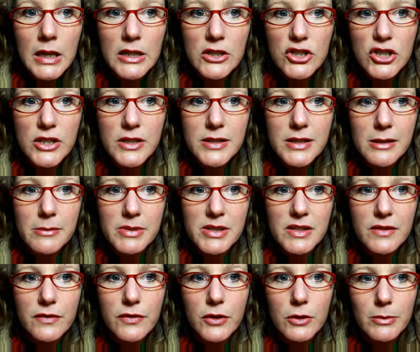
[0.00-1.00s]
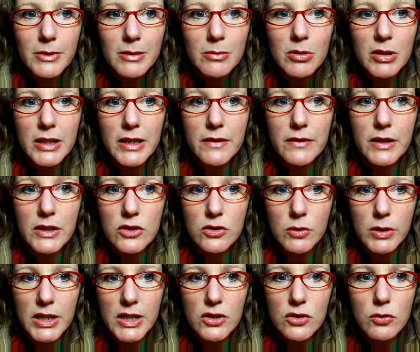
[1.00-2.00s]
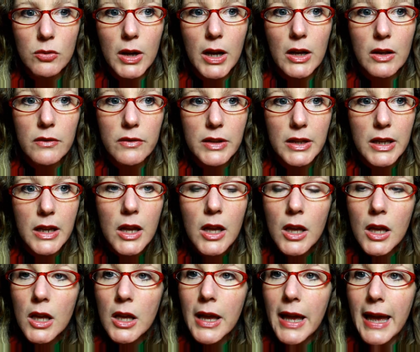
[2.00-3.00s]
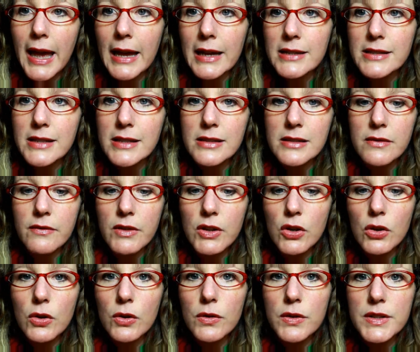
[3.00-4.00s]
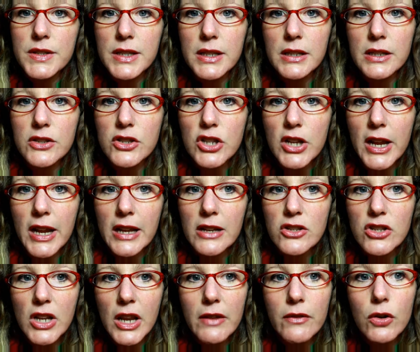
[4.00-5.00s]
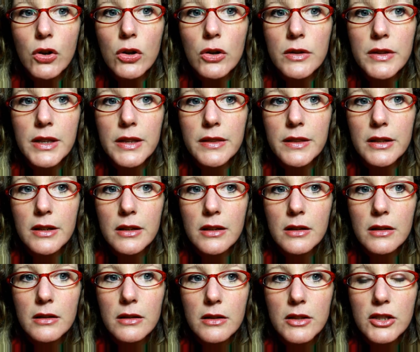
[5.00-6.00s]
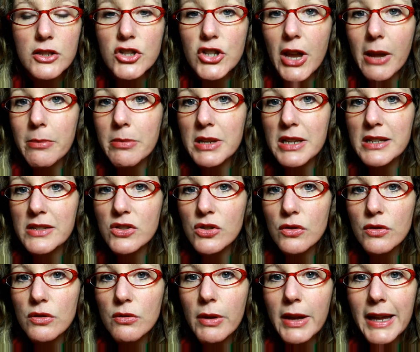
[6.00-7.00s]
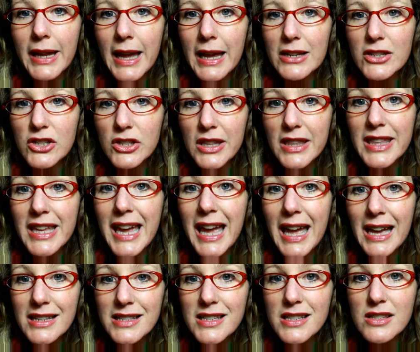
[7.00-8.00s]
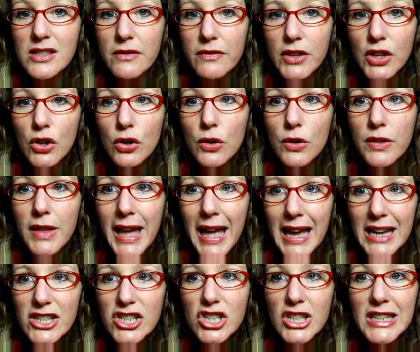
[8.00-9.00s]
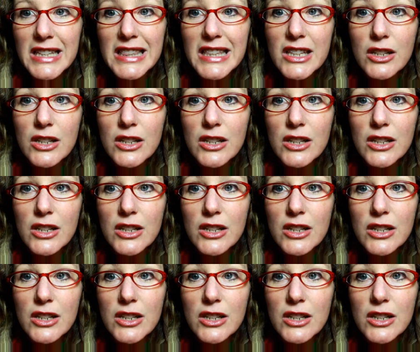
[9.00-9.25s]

and she seems to firmly believe that 2012, the axis of the earth is going to change and I've heard that the the Japanese earthquake actually the axis of the earth actually